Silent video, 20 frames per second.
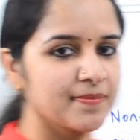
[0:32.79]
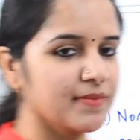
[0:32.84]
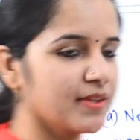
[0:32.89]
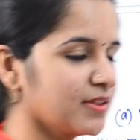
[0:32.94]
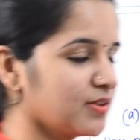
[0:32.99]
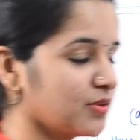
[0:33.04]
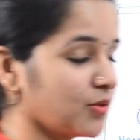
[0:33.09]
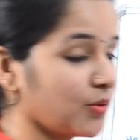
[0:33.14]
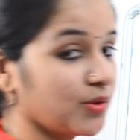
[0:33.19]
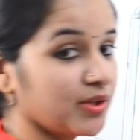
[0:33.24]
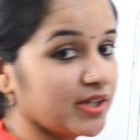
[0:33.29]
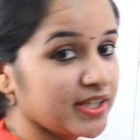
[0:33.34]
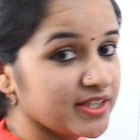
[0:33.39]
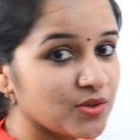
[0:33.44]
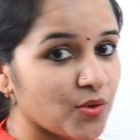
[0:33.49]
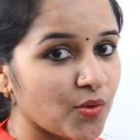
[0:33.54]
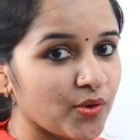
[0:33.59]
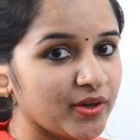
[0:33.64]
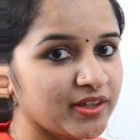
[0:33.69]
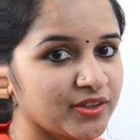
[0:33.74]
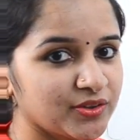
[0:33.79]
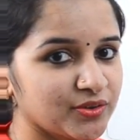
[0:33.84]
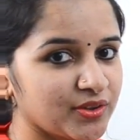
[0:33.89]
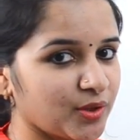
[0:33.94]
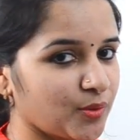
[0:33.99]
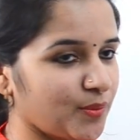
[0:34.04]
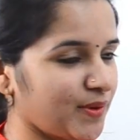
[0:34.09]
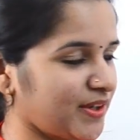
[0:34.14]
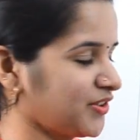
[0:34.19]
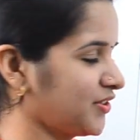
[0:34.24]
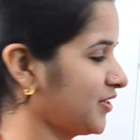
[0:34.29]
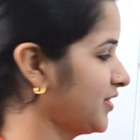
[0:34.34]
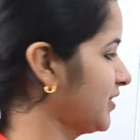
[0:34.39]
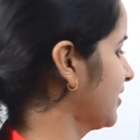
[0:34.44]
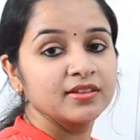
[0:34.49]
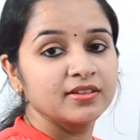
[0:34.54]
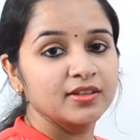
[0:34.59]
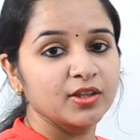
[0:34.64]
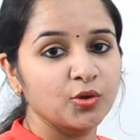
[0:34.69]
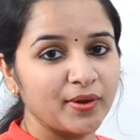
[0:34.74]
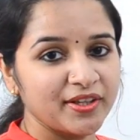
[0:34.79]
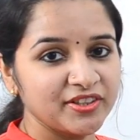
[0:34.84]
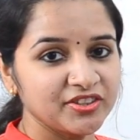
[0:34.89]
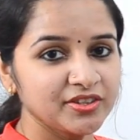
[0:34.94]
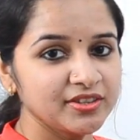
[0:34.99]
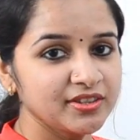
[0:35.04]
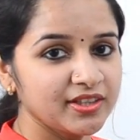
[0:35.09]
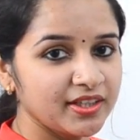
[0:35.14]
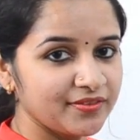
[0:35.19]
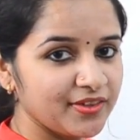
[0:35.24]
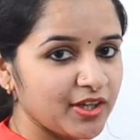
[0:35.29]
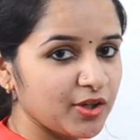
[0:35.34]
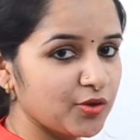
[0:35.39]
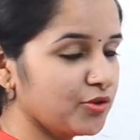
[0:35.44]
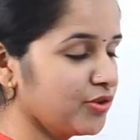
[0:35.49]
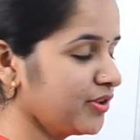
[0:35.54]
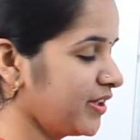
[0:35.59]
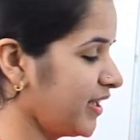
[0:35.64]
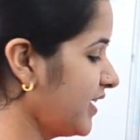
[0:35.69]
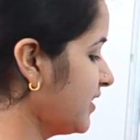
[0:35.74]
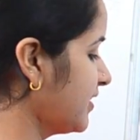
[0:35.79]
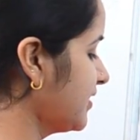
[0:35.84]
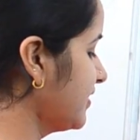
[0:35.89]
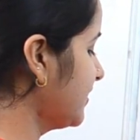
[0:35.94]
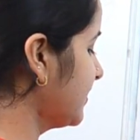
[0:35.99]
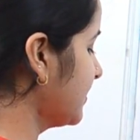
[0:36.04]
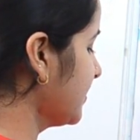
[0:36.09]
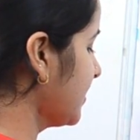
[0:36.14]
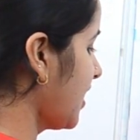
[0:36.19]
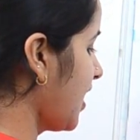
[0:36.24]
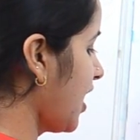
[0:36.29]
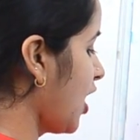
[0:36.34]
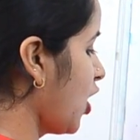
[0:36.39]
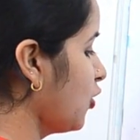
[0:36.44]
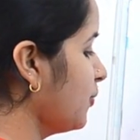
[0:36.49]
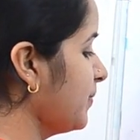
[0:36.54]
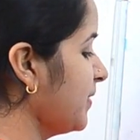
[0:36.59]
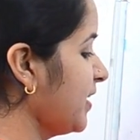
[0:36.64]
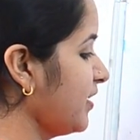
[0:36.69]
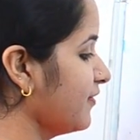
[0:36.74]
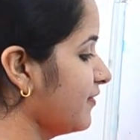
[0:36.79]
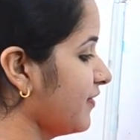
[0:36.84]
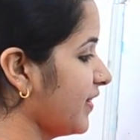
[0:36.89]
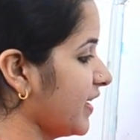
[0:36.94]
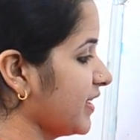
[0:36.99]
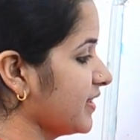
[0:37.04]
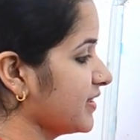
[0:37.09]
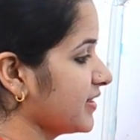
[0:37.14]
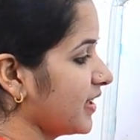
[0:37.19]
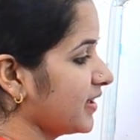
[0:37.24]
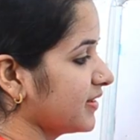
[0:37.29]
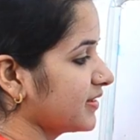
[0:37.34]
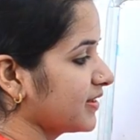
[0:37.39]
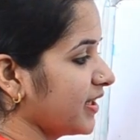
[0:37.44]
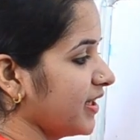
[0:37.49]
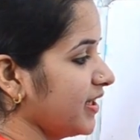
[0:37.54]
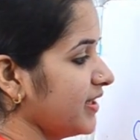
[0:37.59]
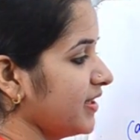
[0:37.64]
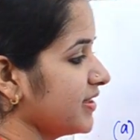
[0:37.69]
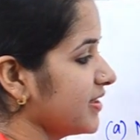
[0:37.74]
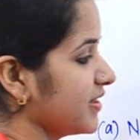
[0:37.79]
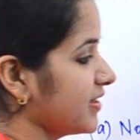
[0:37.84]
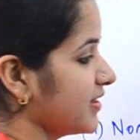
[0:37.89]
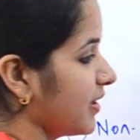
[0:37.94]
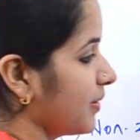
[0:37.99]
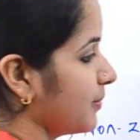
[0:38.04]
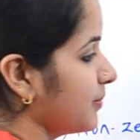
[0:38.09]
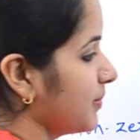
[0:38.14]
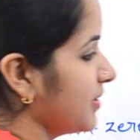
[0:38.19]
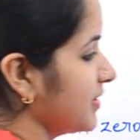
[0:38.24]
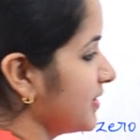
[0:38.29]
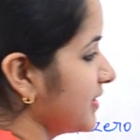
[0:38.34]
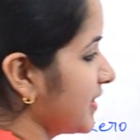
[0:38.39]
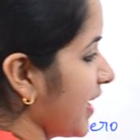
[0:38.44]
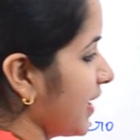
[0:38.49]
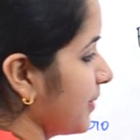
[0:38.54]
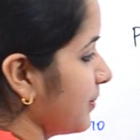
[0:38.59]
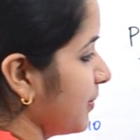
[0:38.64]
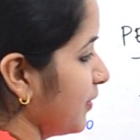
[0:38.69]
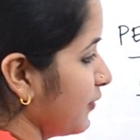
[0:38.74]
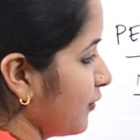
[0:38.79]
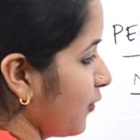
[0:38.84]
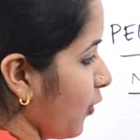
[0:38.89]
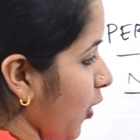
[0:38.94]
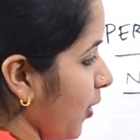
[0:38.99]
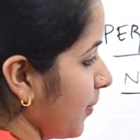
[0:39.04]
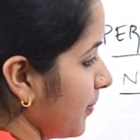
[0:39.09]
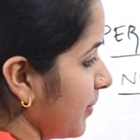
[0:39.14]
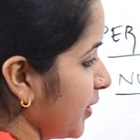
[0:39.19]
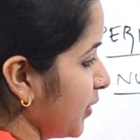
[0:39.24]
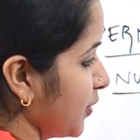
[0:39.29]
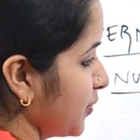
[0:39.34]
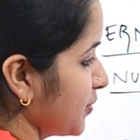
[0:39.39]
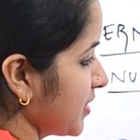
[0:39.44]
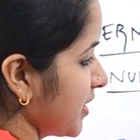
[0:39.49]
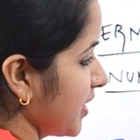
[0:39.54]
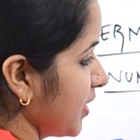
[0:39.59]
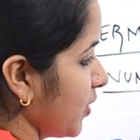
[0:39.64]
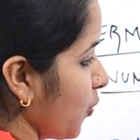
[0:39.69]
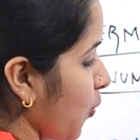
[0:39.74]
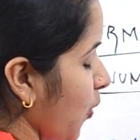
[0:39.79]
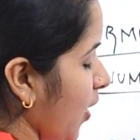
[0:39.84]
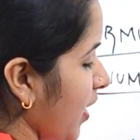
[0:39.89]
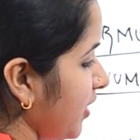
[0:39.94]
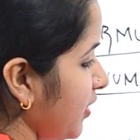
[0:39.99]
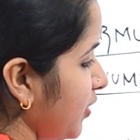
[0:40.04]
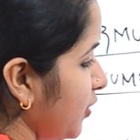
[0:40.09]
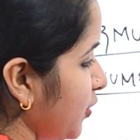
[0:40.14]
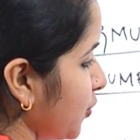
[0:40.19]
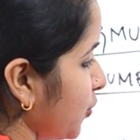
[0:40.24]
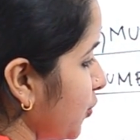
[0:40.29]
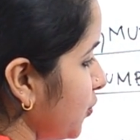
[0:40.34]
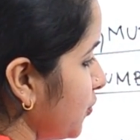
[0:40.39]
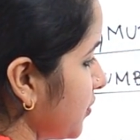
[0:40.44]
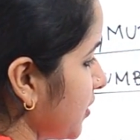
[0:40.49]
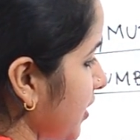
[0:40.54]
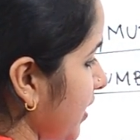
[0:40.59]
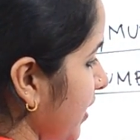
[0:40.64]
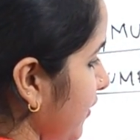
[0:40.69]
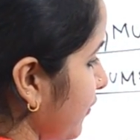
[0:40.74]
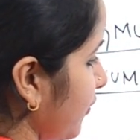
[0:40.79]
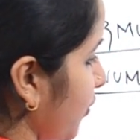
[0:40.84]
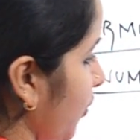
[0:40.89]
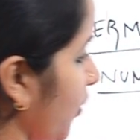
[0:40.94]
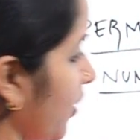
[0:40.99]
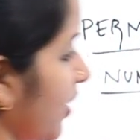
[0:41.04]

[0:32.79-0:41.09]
So let's go into the question. The question that we are going to deal is, how many ways a three-digit numbers can be formed using 1, 2, 3, 4?